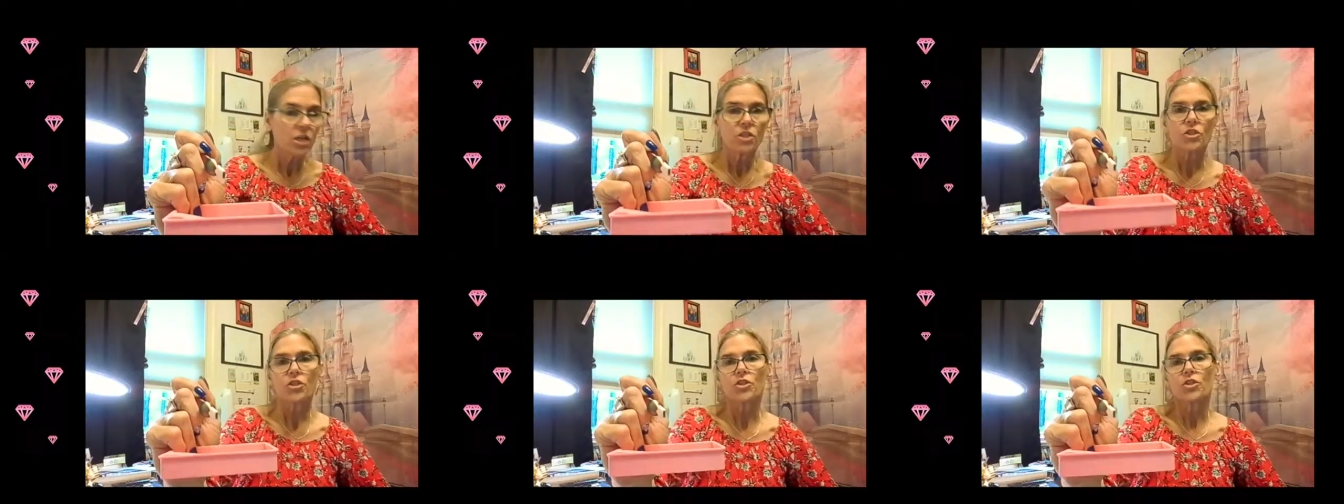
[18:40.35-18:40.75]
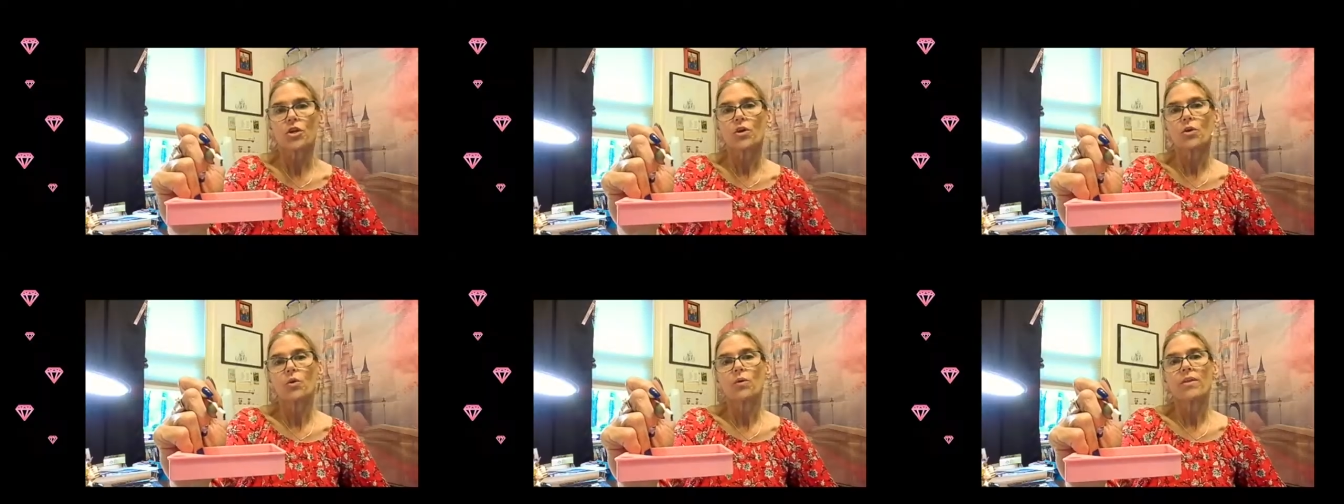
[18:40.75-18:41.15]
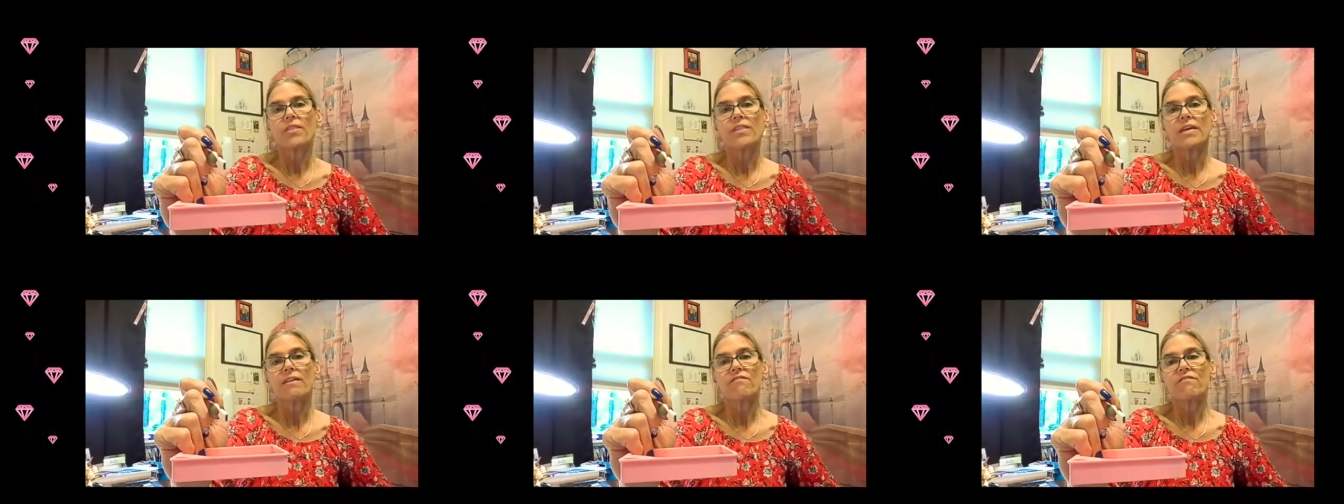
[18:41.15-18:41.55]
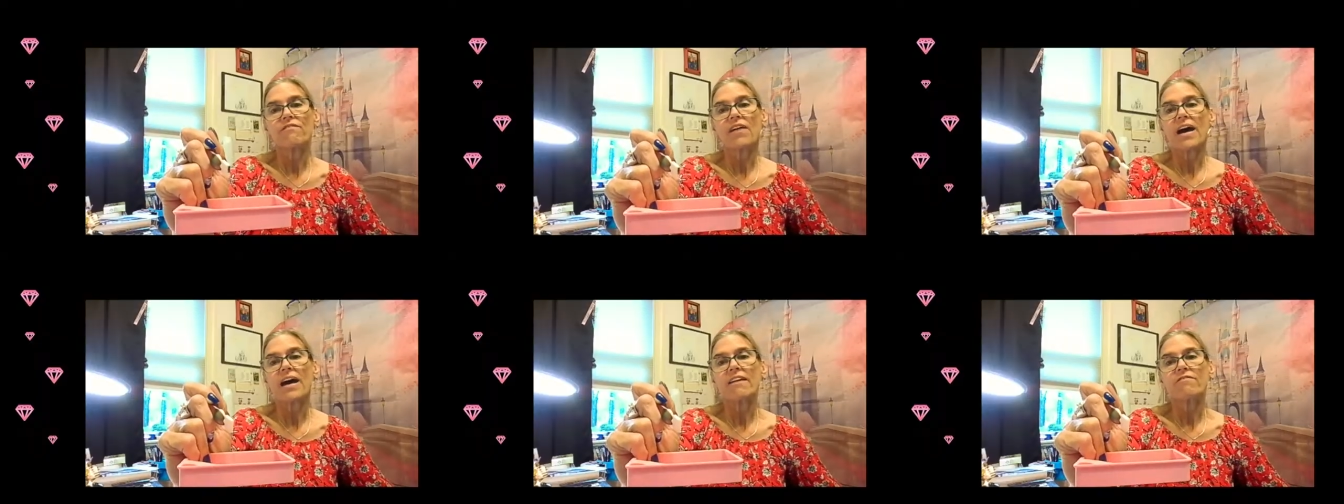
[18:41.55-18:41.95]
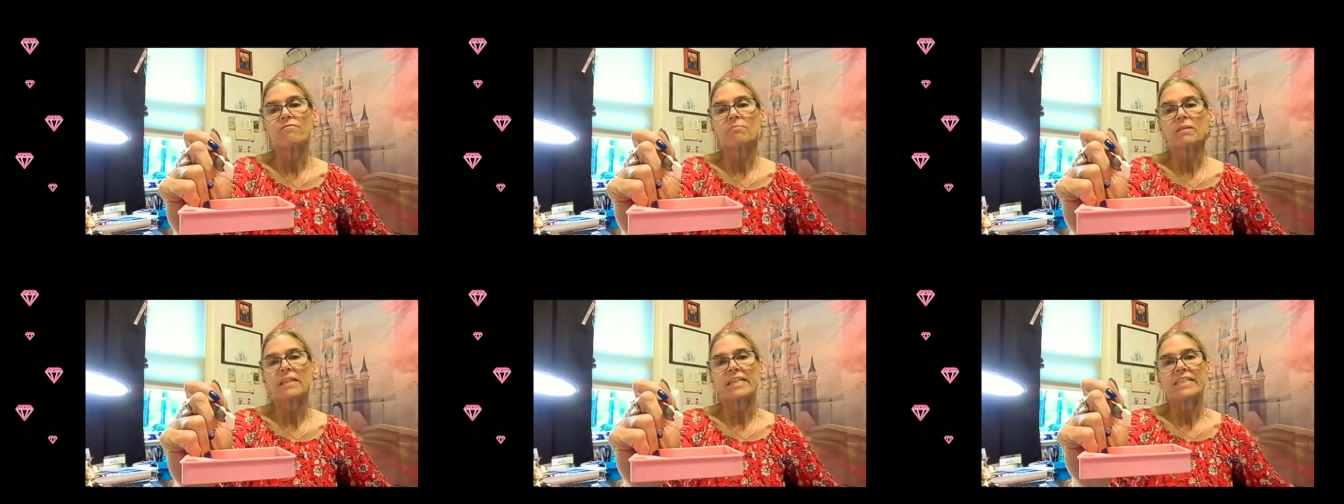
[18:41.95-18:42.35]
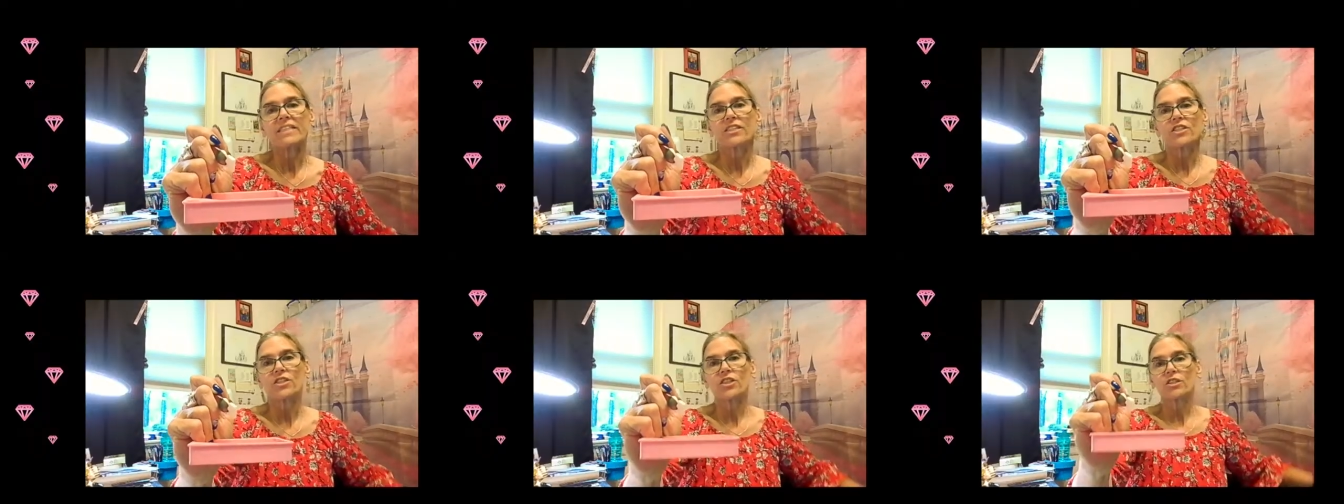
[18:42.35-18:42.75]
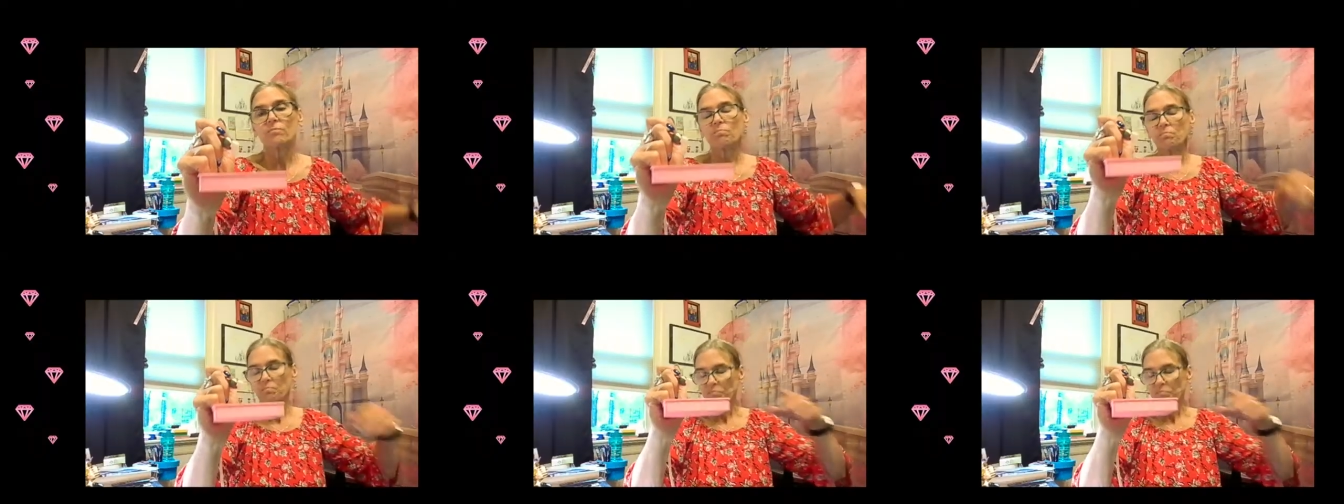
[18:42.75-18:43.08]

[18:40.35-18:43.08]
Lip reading: So the 5 placer